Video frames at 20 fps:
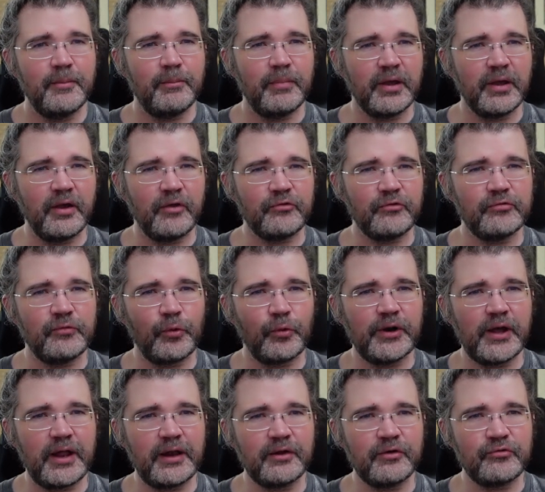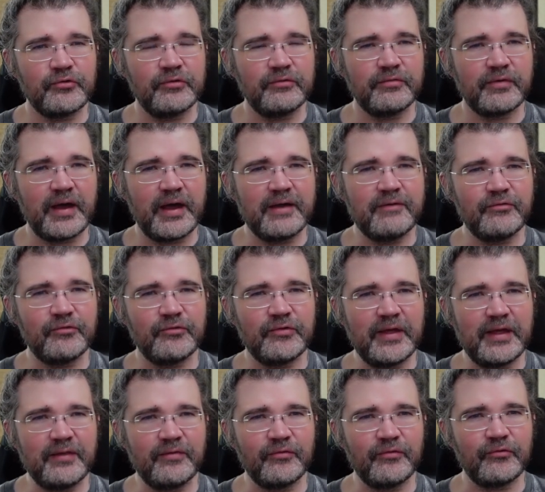because
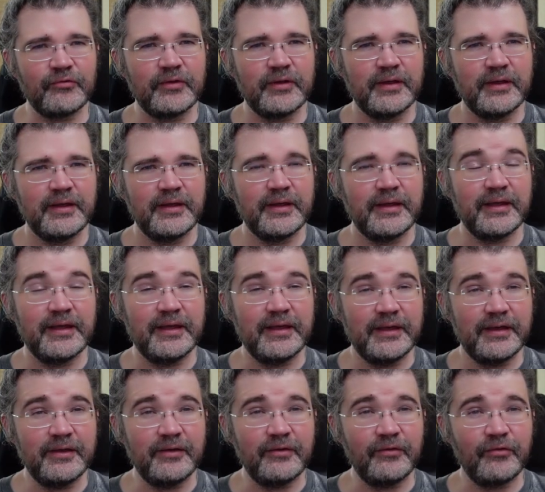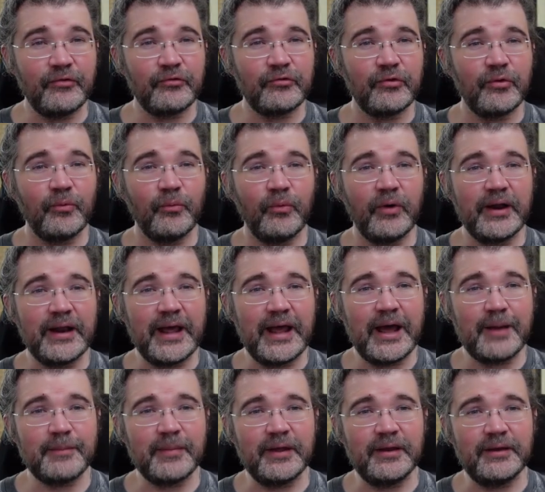$4.05 is what
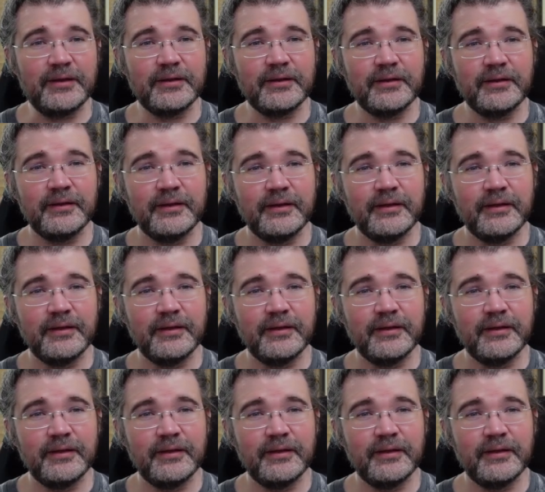happened